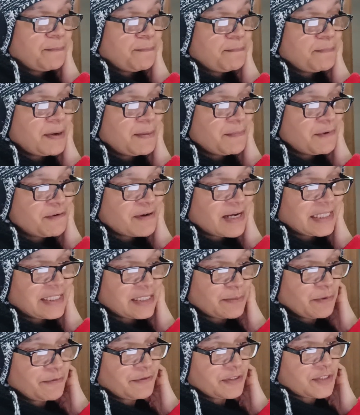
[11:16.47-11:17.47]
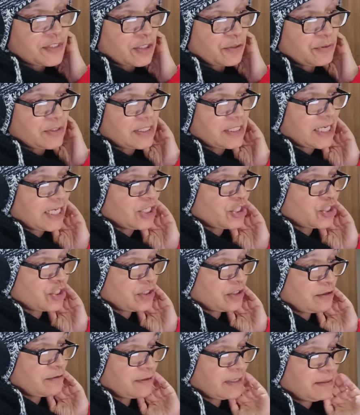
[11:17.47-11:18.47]
Memorandum of
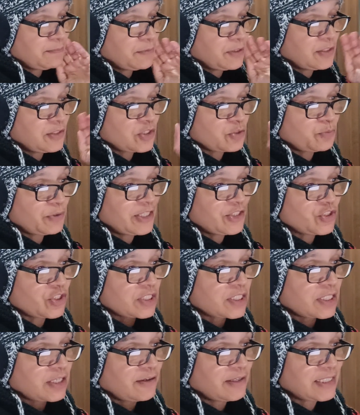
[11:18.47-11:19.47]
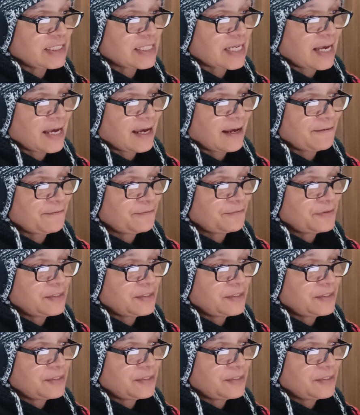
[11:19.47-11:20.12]
Association Agreement, we're just going to have